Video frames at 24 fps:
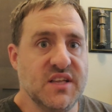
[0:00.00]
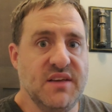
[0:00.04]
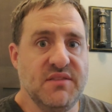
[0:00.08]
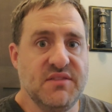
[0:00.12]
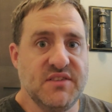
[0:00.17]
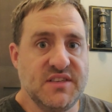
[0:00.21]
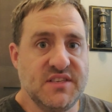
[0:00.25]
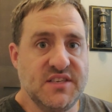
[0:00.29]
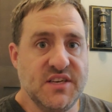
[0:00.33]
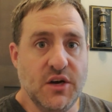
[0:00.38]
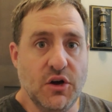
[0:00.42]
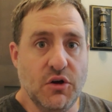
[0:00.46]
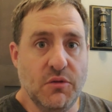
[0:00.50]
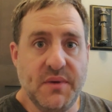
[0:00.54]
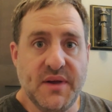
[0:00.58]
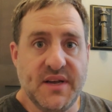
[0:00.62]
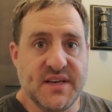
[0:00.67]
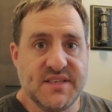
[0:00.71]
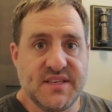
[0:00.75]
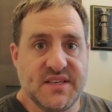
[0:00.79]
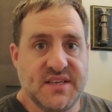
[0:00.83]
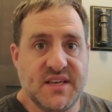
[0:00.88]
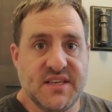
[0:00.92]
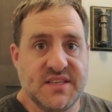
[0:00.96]
leave it 0
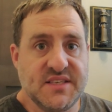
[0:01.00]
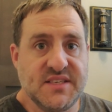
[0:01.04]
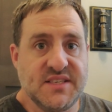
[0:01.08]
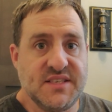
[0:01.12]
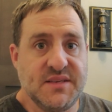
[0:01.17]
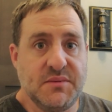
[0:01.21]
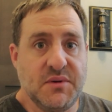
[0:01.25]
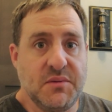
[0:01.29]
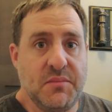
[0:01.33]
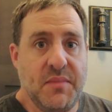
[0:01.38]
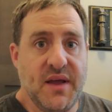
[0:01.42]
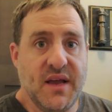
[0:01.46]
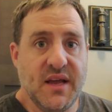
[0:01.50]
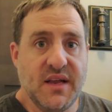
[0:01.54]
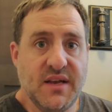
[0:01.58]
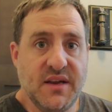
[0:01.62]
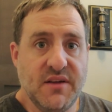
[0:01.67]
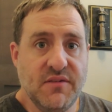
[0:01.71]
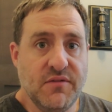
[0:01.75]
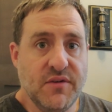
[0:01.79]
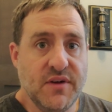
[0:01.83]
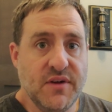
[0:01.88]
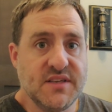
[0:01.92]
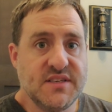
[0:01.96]
because it doesn't seem to make a
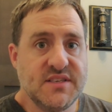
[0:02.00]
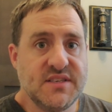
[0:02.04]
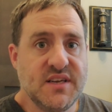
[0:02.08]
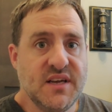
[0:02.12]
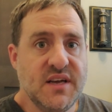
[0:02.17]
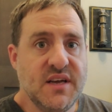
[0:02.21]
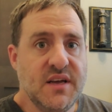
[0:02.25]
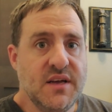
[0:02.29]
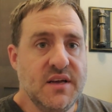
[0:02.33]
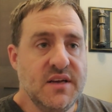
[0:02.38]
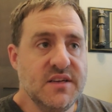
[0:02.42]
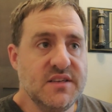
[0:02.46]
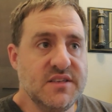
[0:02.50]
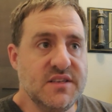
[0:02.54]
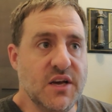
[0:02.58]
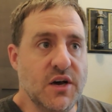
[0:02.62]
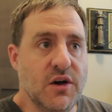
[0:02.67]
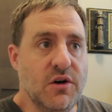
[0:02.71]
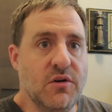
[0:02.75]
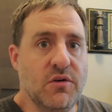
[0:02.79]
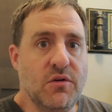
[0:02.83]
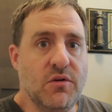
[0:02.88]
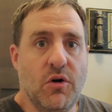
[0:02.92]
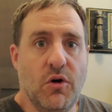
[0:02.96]
difference.
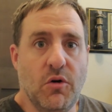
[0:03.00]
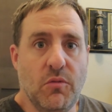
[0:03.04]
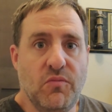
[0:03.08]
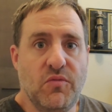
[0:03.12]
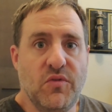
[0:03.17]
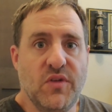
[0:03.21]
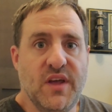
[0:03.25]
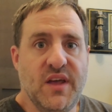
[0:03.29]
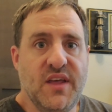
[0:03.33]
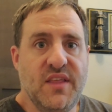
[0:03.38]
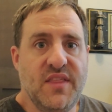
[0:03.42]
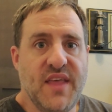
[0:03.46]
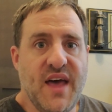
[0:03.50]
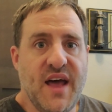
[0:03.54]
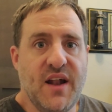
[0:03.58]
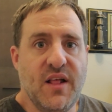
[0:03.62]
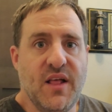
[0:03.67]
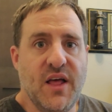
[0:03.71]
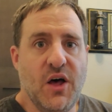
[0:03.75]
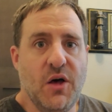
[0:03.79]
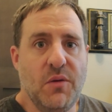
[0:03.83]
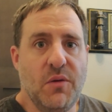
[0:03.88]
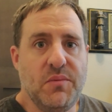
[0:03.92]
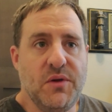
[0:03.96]
So hopefully
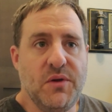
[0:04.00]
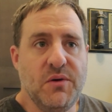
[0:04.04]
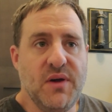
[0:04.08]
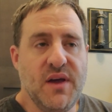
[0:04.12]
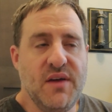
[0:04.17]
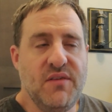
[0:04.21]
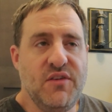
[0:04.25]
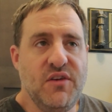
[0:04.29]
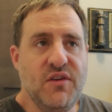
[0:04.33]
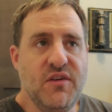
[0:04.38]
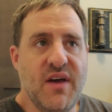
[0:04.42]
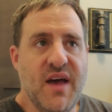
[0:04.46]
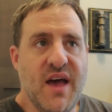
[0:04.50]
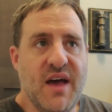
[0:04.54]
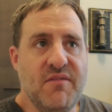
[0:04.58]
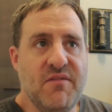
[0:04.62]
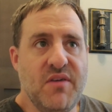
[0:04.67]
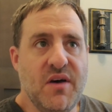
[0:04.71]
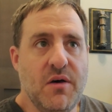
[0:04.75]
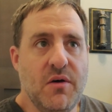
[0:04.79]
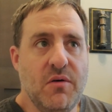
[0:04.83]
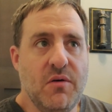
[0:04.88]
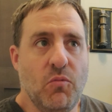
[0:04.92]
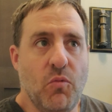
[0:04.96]
that'll help you if you
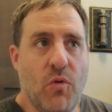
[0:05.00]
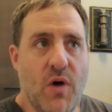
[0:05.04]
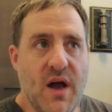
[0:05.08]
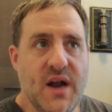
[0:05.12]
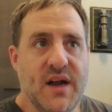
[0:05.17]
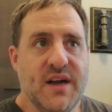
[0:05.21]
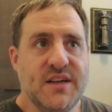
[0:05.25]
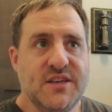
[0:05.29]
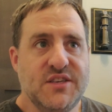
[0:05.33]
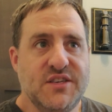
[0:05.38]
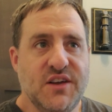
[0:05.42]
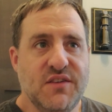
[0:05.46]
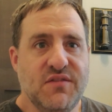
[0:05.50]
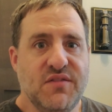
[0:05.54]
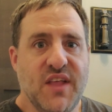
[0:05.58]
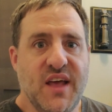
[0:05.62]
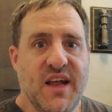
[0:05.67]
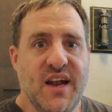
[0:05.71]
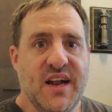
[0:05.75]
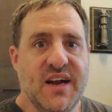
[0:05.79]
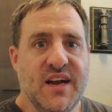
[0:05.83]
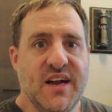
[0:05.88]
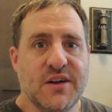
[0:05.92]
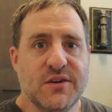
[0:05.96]
have wanted a shift
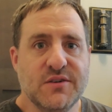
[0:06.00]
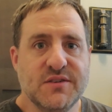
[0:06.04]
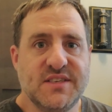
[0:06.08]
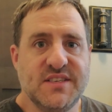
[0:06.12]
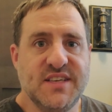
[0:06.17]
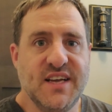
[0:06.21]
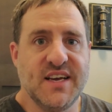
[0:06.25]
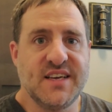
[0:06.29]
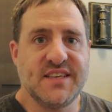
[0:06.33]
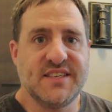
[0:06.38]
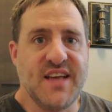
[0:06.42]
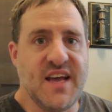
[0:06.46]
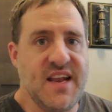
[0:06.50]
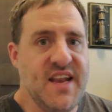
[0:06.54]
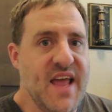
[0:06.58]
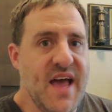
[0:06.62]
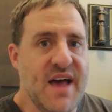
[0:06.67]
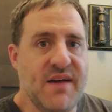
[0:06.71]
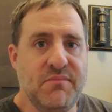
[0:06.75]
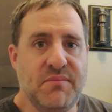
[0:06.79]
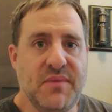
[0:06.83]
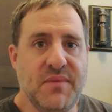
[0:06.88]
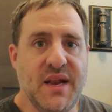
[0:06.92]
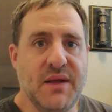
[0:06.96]
light on an '06 and you
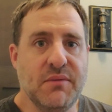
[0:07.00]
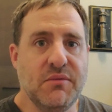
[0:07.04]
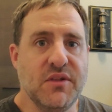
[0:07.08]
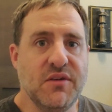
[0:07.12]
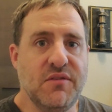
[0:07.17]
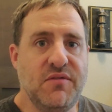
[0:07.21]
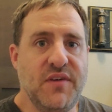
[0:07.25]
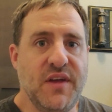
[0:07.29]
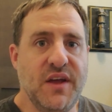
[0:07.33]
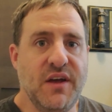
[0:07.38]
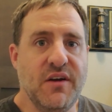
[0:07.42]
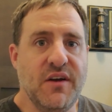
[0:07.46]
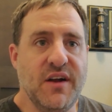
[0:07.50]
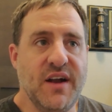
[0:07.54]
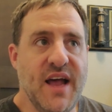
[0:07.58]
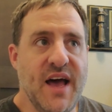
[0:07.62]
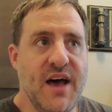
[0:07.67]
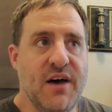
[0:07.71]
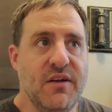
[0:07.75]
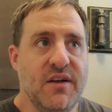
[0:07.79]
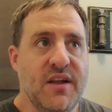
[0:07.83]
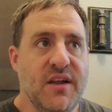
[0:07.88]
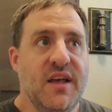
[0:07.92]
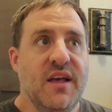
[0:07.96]
haven't been able to figure it
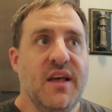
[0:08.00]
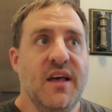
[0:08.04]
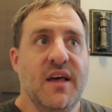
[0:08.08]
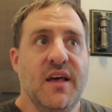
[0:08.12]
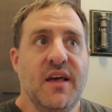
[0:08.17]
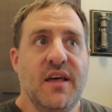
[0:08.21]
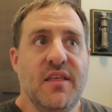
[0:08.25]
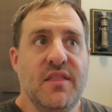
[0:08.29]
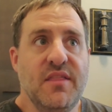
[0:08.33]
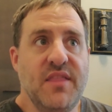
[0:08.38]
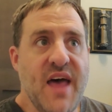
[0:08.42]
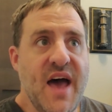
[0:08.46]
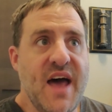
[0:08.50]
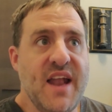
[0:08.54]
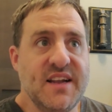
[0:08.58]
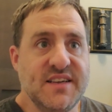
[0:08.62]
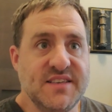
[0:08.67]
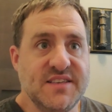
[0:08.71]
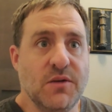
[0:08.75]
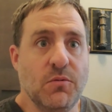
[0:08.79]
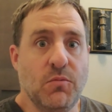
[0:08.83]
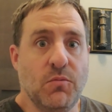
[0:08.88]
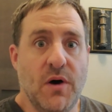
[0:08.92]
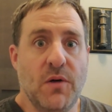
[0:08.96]
out. That
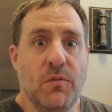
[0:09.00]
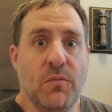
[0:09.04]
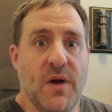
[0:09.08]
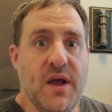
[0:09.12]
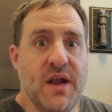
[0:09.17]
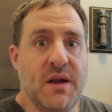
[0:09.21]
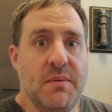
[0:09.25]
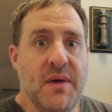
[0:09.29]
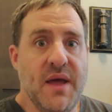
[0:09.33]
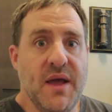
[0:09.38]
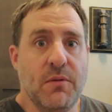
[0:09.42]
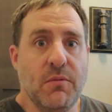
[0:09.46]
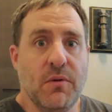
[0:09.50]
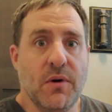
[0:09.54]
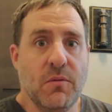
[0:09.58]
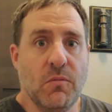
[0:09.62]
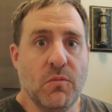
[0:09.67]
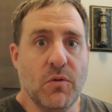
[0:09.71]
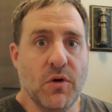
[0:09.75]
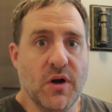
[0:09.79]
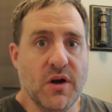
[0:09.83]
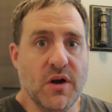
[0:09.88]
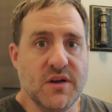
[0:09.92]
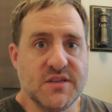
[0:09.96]
is the one way to make one
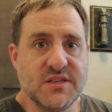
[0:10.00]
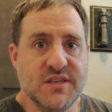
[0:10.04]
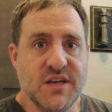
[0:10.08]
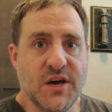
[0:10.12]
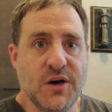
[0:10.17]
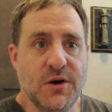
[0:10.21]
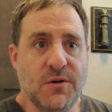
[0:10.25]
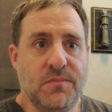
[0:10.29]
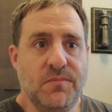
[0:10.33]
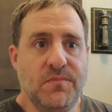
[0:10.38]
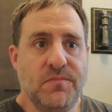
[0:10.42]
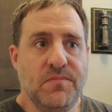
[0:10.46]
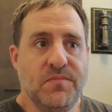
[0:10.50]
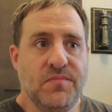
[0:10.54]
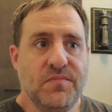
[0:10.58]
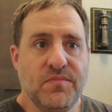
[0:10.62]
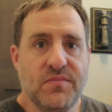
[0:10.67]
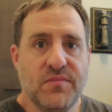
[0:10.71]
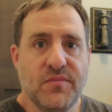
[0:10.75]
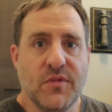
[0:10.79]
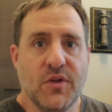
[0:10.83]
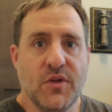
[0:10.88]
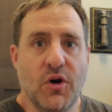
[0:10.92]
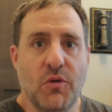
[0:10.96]
work. So
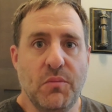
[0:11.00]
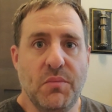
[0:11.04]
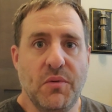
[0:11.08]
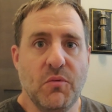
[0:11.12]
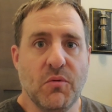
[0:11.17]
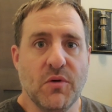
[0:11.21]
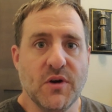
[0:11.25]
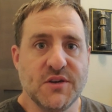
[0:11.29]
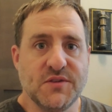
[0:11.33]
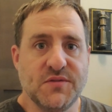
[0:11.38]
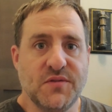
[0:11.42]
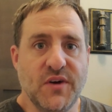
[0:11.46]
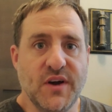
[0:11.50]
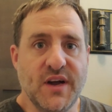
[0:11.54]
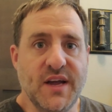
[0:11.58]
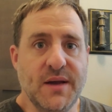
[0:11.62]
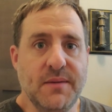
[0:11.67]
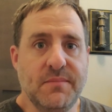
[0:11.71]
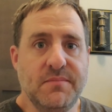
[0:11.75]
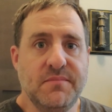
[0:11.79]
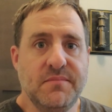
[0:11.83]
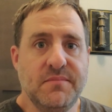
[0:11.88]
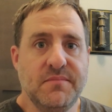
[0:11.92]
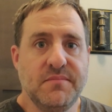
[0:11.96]
hope it works for
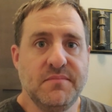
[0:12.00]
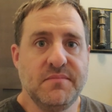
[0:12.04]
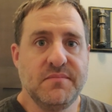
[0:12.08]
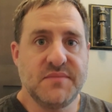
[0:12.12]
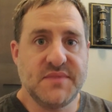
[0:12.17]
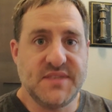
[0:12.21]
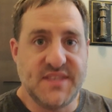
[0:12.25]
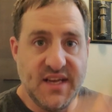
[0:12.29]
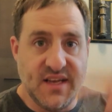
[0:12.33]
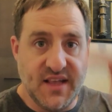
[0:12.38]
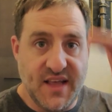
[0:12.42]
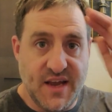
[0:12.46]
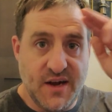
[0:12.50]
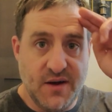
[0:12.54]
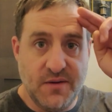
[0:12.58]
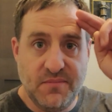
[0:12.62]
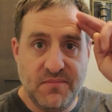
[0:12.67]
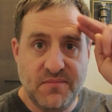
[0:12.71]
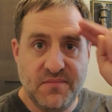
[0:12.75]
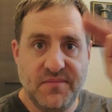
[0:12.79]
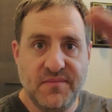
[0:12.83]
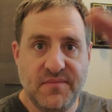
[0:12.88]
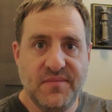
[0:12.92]
you. See you later.